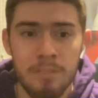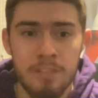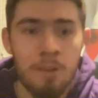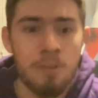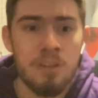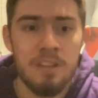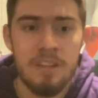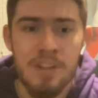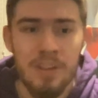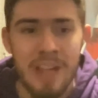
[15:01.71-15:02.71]
the Coach of the
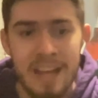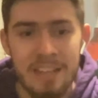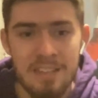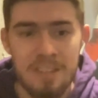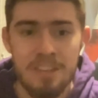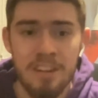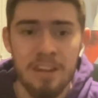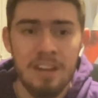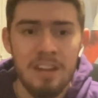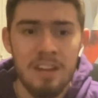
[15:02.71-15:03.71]
Year last year,
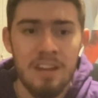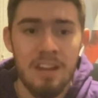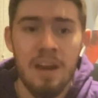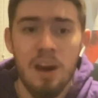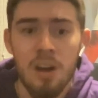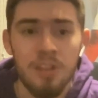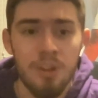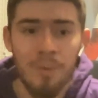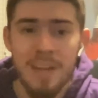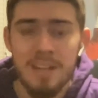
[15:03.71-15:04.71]
on
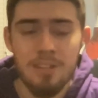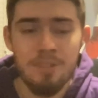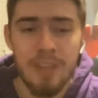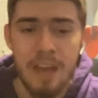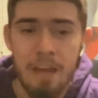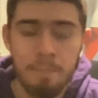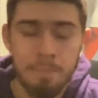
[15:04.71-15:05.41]
their way to that.